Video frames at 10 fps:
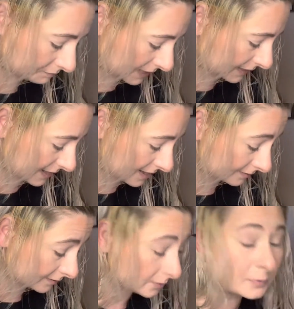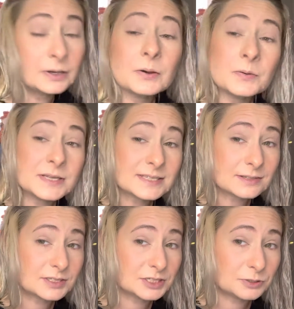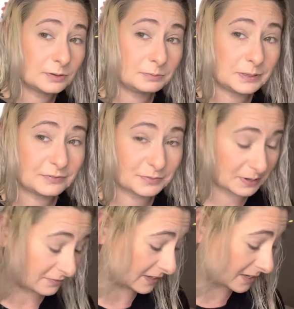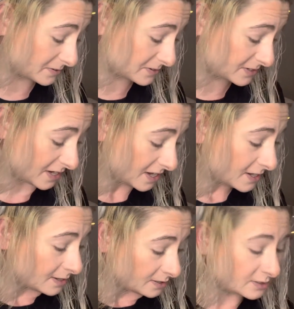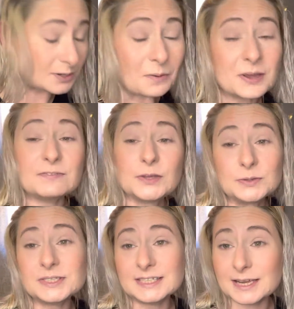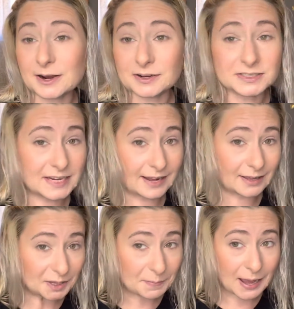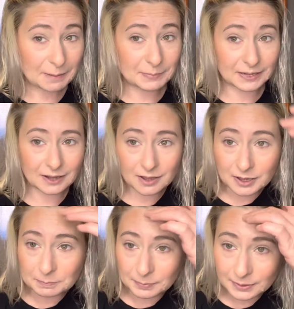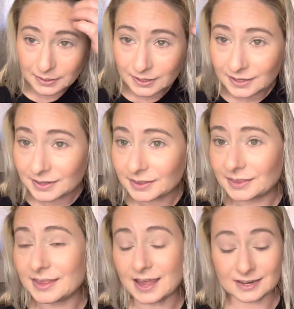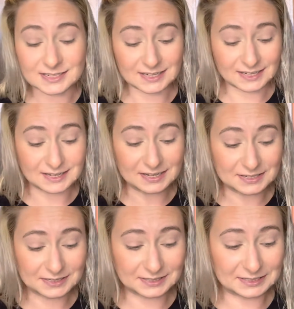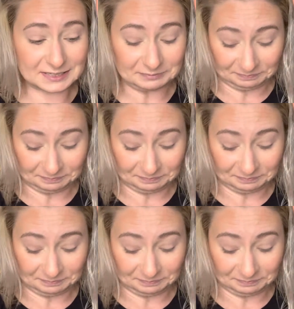My cat little one always likes to join me for my videos. So if you see her tail popping up, that is